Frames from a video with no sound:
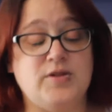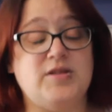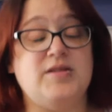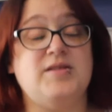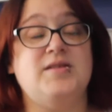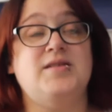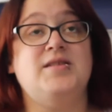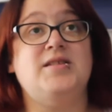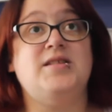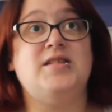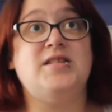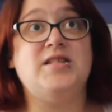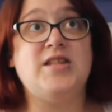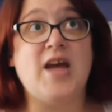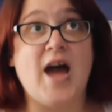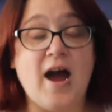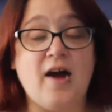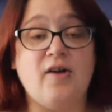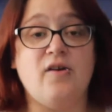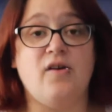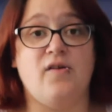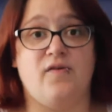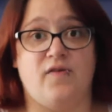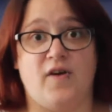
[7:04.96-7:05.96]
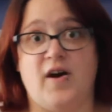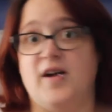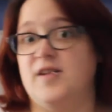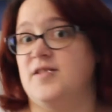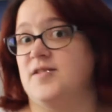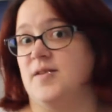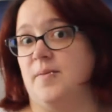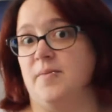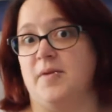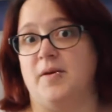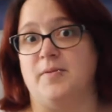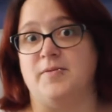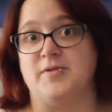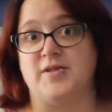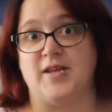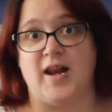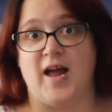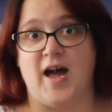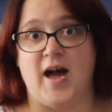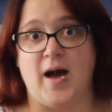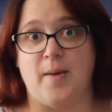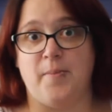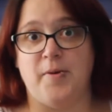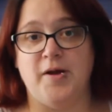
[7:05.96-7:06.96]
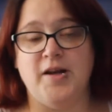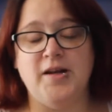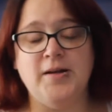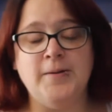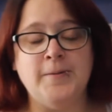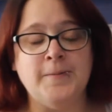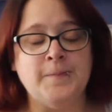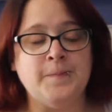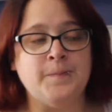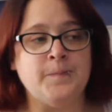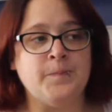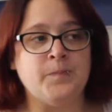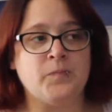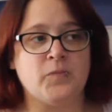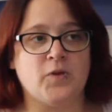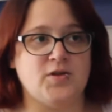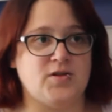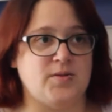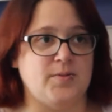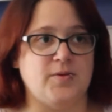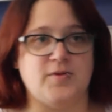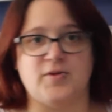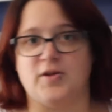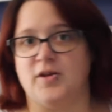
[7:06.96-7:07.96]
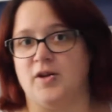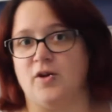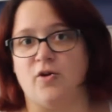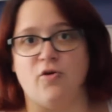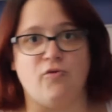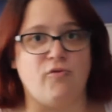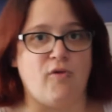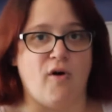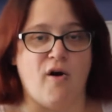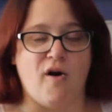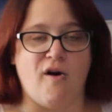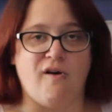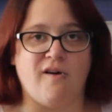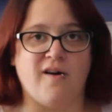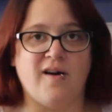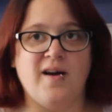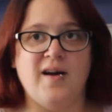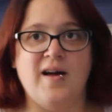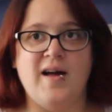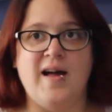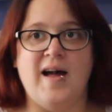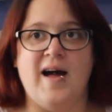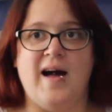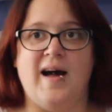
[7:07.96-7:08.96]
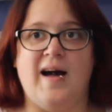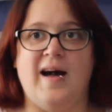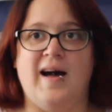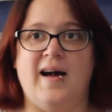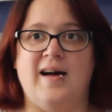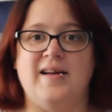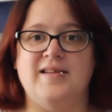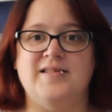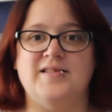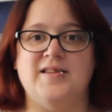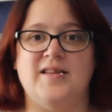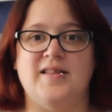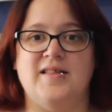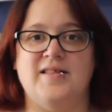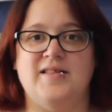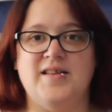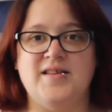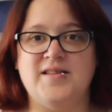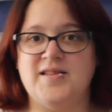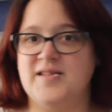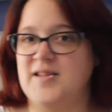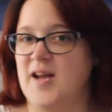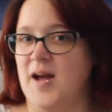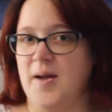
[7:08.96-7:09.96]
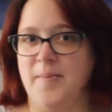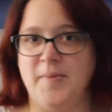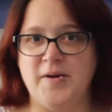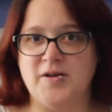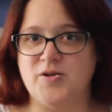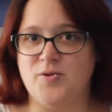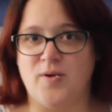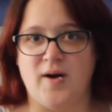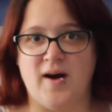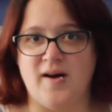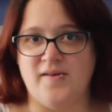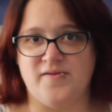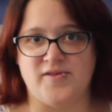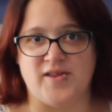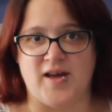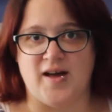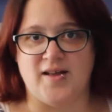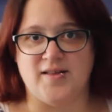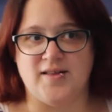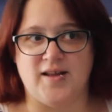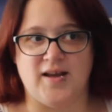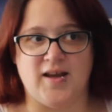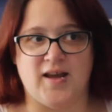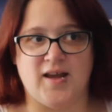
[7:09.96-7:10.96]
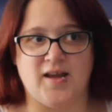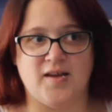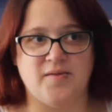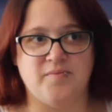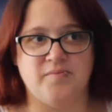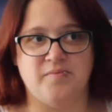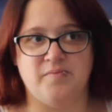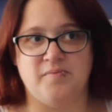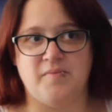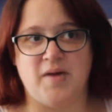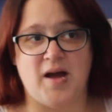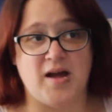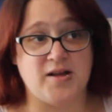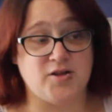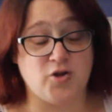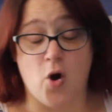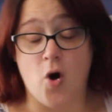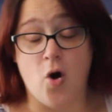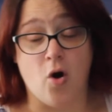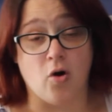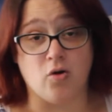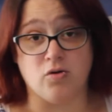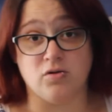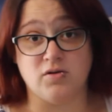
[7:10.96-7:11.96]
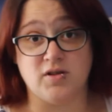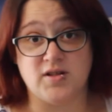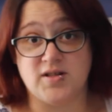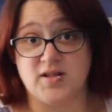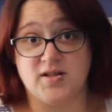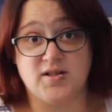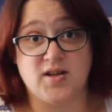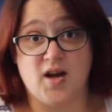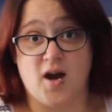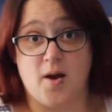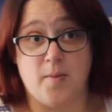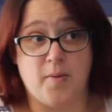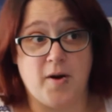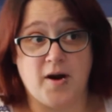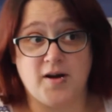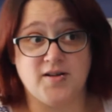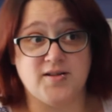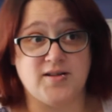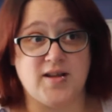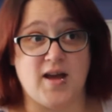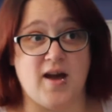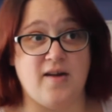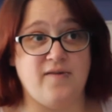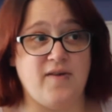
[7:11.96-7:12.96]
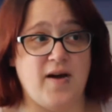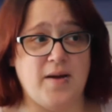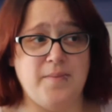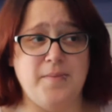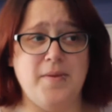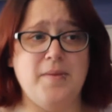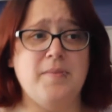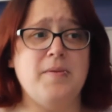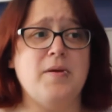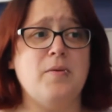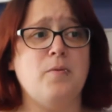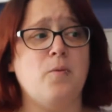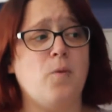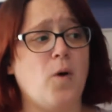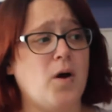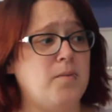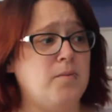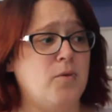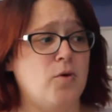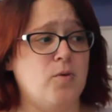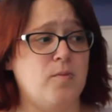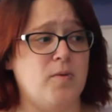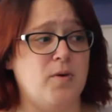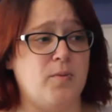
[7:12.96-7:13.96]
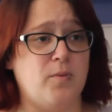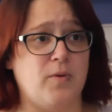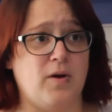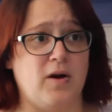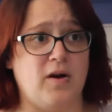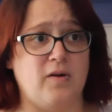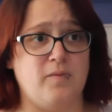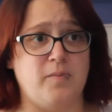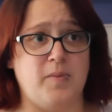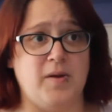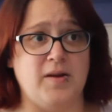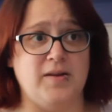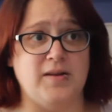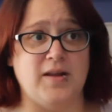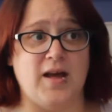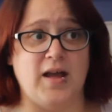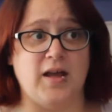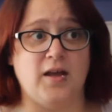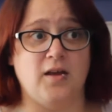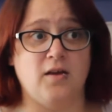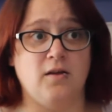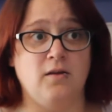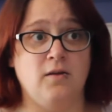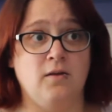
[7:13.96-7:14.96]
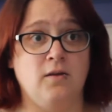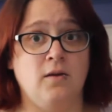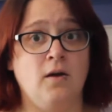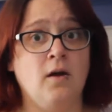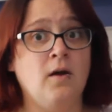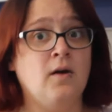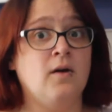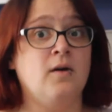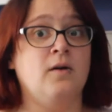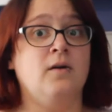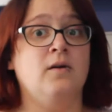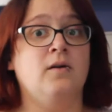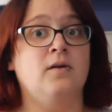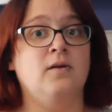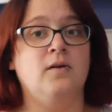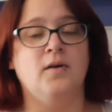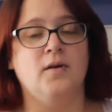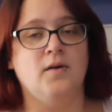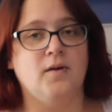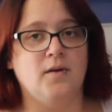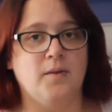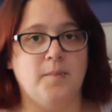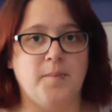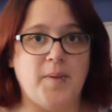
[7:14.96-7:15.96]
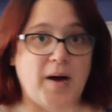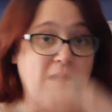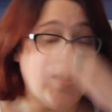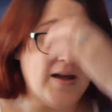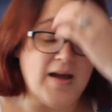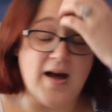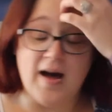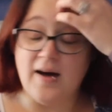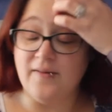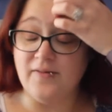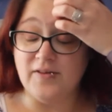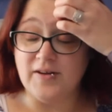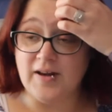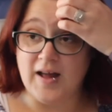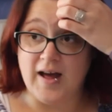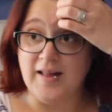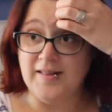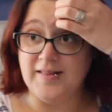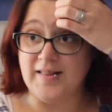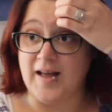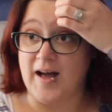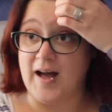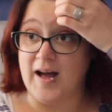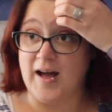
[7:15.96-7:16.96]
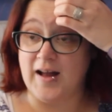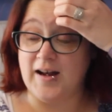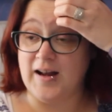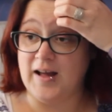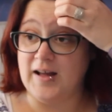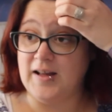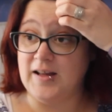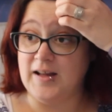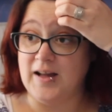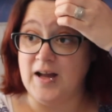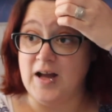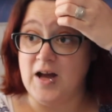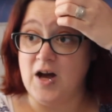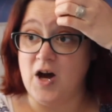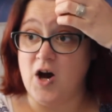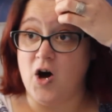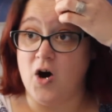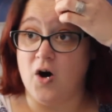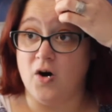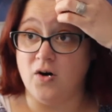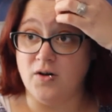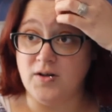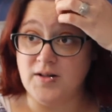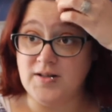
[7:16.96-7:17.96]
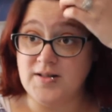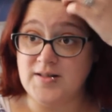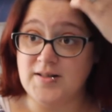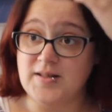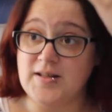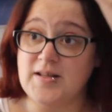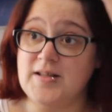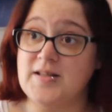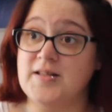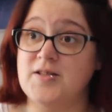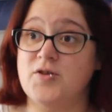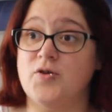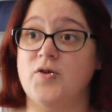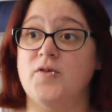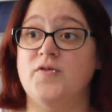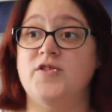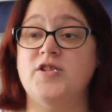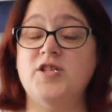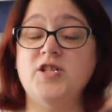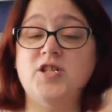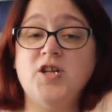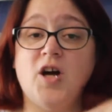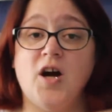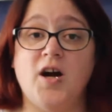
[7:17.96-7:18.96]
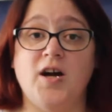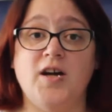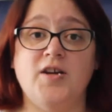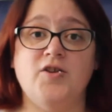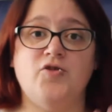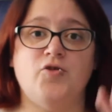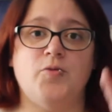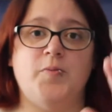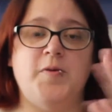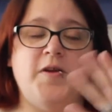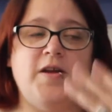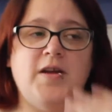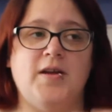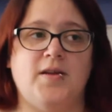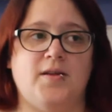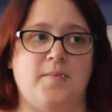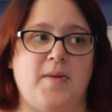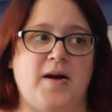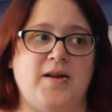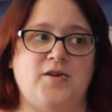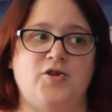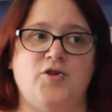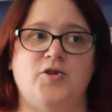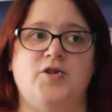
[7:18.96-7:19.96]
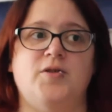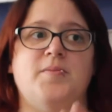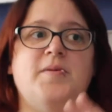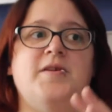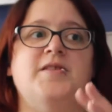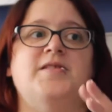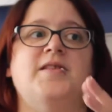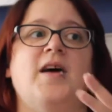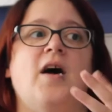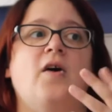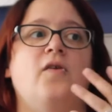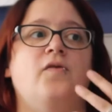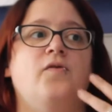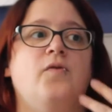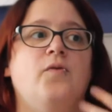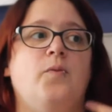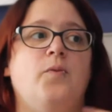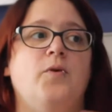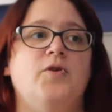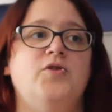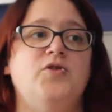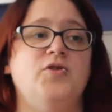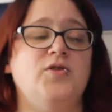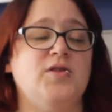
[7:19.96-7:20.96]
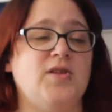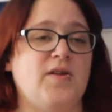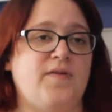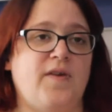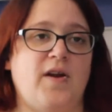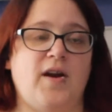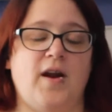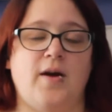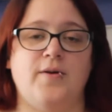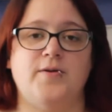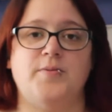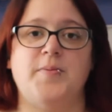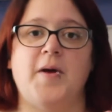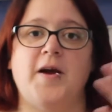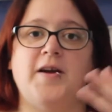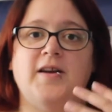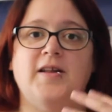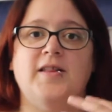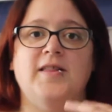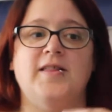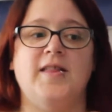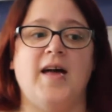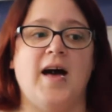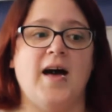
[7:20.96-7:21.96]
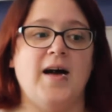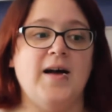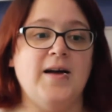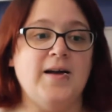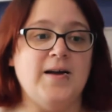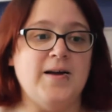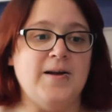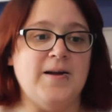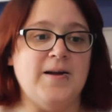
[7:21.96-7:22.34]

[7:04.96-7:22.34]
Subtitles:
was terrified something was going to happen, something's going to go wrong. And this time I don't have that, like, at all. This entire pregnancy, I've had maybe one moment where I've been like, but I haven't had that. And I honestly sort of started repeating the mantra to myself as soon as I found out I was pregnant, that